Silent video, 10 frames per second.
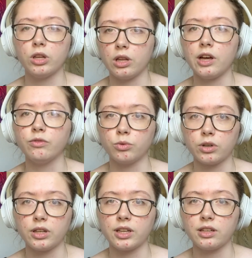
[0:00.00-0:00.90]
love
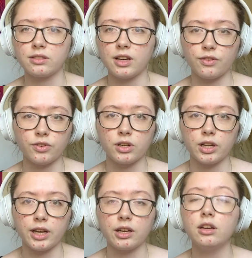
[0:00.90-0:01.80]
one of these, I feel
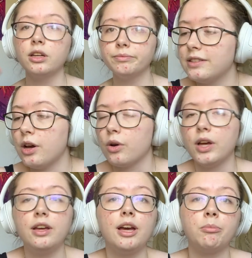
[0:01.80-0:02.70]
like. So
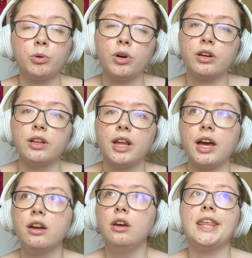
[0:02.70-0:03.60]
I'm gonna work on
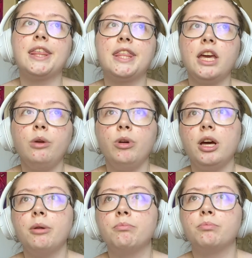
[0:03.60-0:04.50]
that. I think what
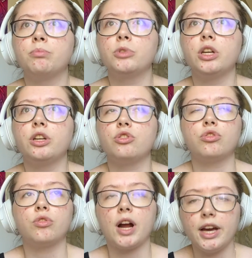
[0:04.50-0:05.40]
I'm gonna
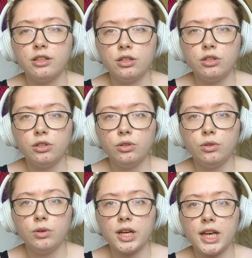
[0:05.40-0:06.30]
try to
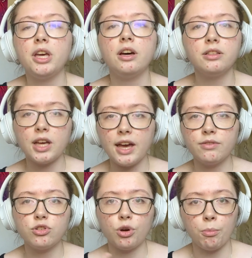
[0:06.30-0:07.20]
do, because I
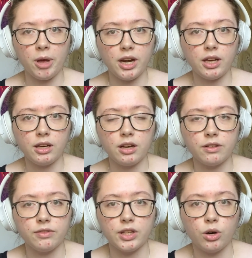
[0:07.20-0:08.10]
have so many
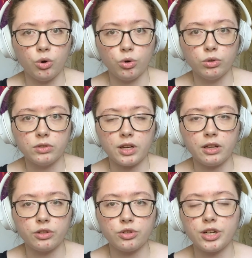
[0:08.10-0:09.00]
of the old
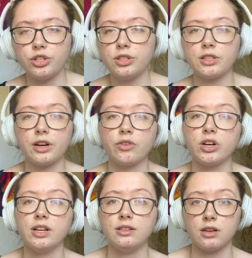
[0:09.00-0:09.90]
illustrations that I've
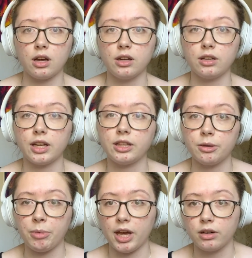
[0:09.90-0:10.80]
already done,
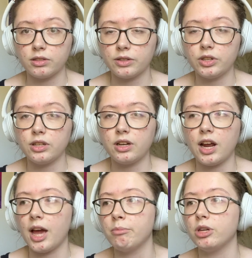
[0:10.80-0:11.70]
the panels already
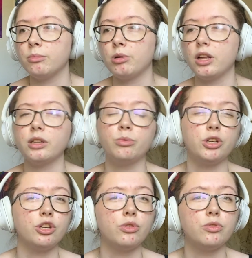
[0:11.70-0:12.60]
done, I'm gonna probably
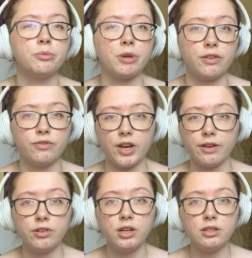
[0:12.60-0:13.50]
reuse my
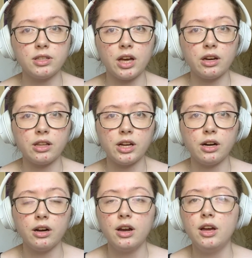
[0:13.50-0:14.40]
favorites out of
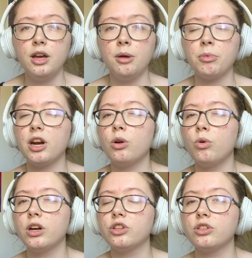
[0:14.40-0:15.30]
there. But I don't
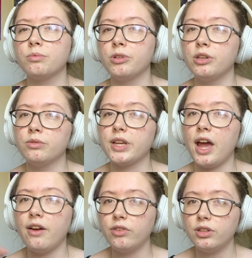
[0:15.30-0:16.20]
want to just reuse
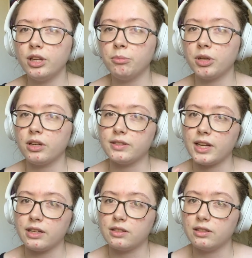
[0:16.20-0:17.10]
everything because
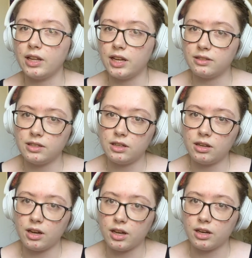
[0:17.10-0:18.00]
that's
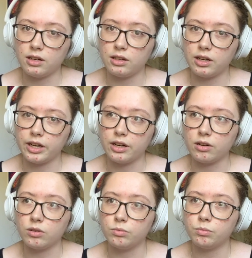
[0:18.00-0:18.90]
lazy, and I
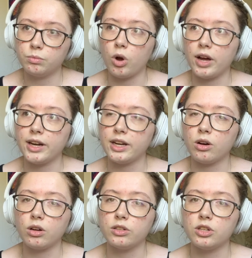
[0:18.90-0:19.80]
don't want it
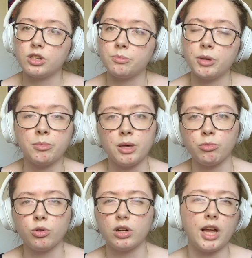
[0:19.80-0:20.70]
all to just be
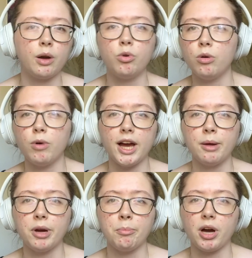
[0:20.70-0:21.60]
people who are like, well, why
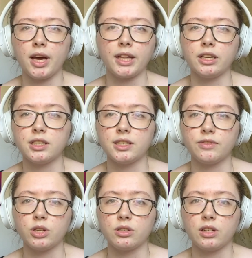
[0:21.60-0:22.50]
am I buying this
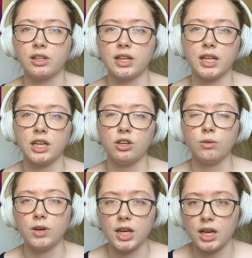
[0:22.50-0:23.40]
if there's nothing
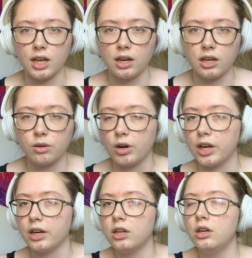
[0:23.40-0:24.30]
unique in it,
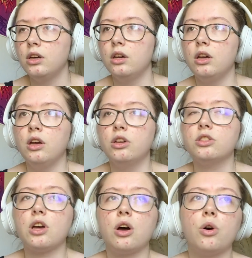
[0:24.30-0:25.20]
right?
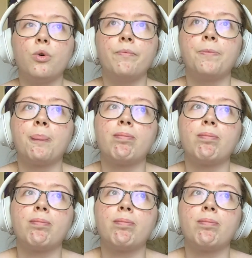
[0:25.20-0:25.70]
So